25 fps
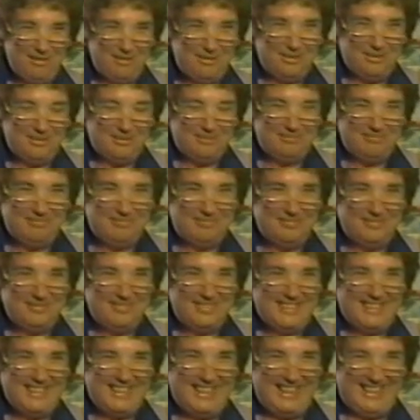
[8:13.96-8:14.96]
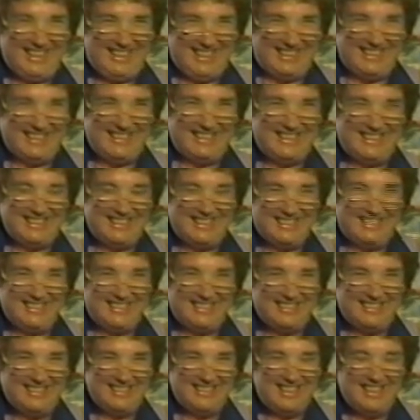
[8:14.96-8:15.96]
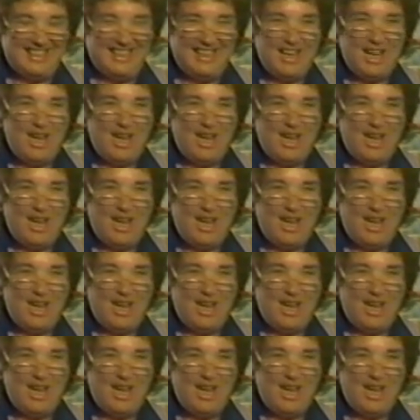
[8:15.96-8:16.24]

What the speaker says: Oh, I'm very busy, yes, all the time.